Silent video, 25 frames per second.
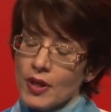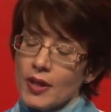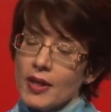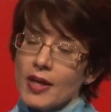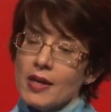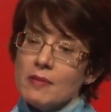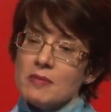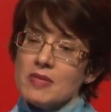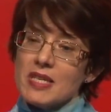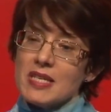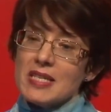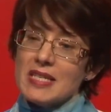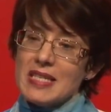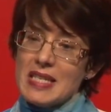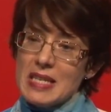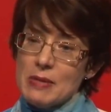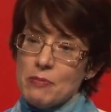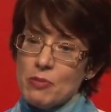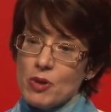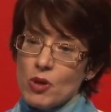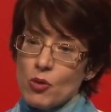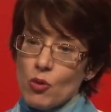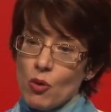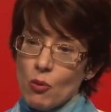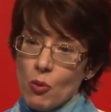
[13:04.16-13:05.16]
comes a
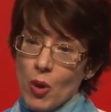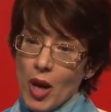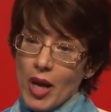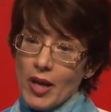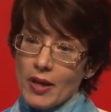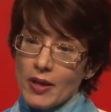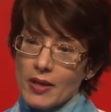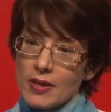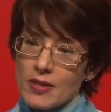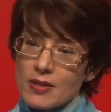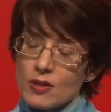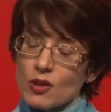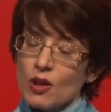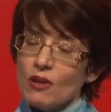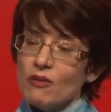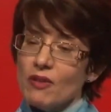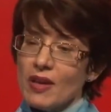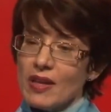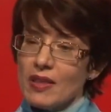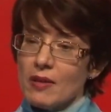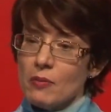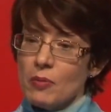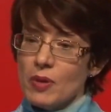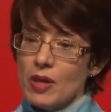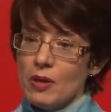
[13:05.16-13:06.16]
deeper awareness of
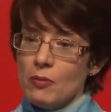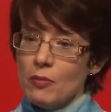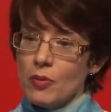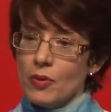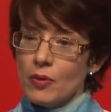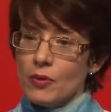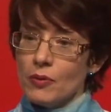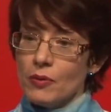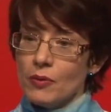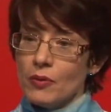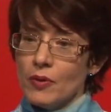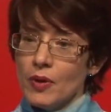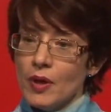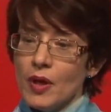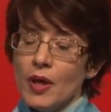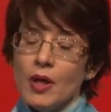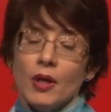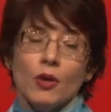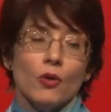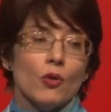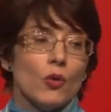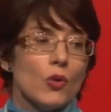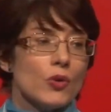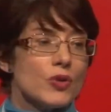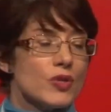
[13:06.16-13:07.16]
other people.
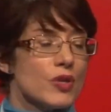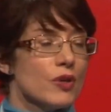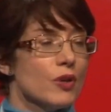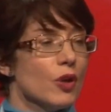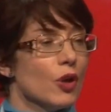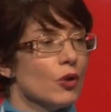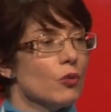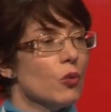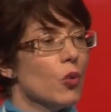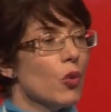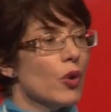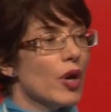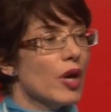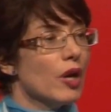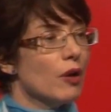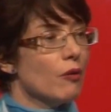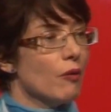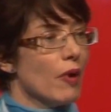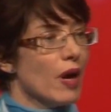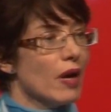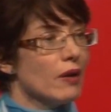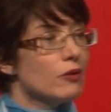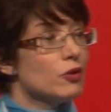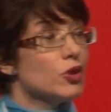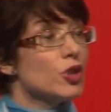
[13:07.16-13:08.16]
You're also not walking
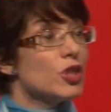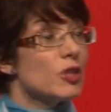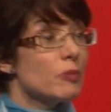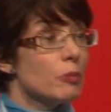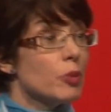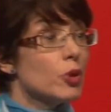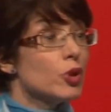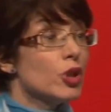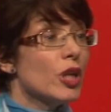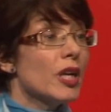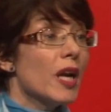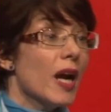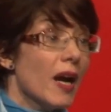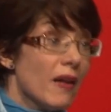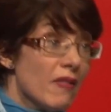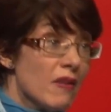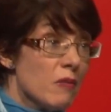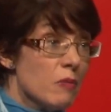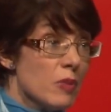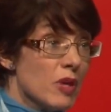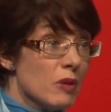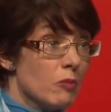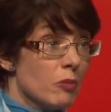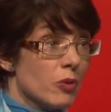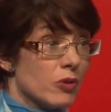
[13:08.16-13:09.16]
around just pushing other
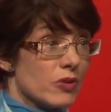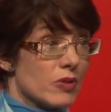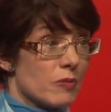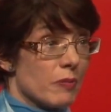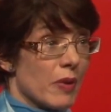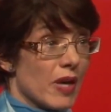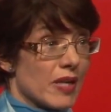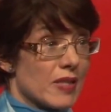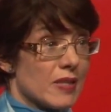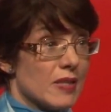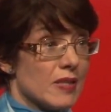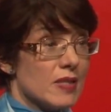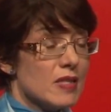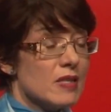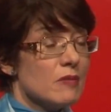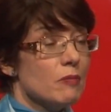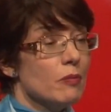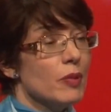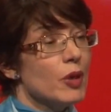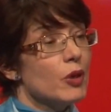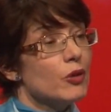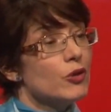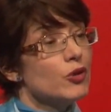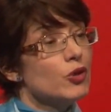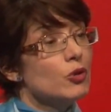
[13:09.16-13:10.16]
people's buttons
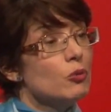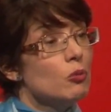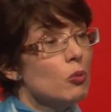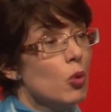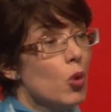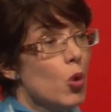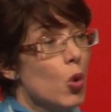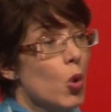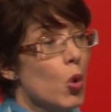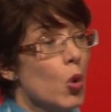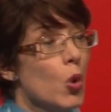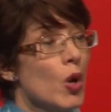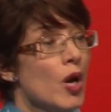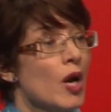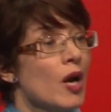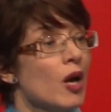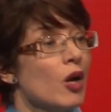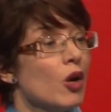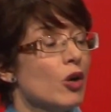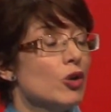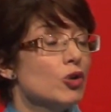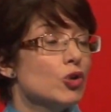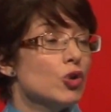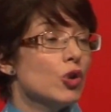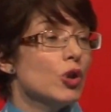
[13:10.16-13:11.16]
because you're more
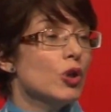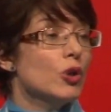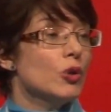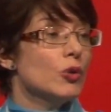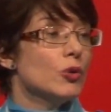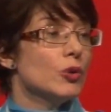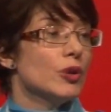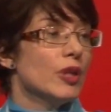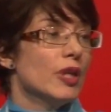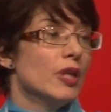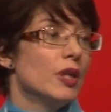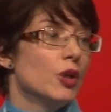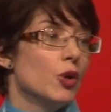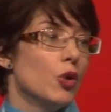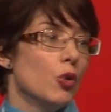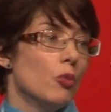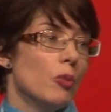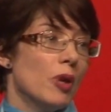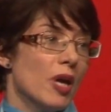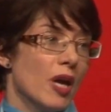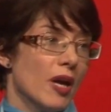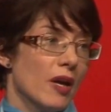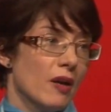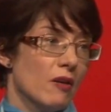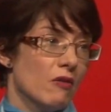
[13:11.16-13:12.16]
controlled in your
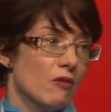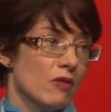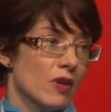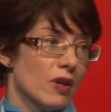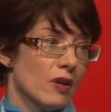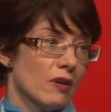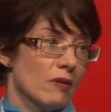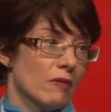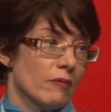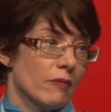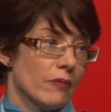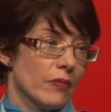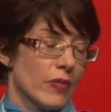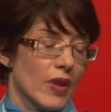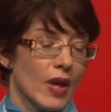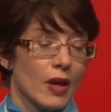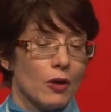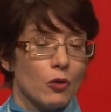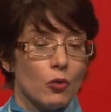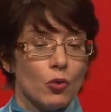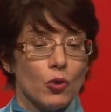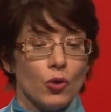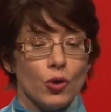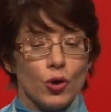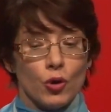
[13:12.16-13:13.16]
behavior and
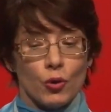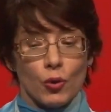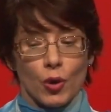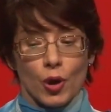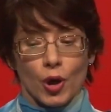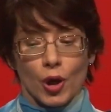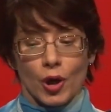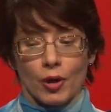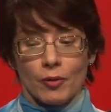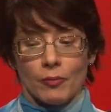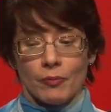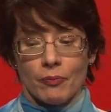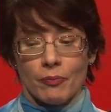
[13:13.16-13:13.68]
who you are.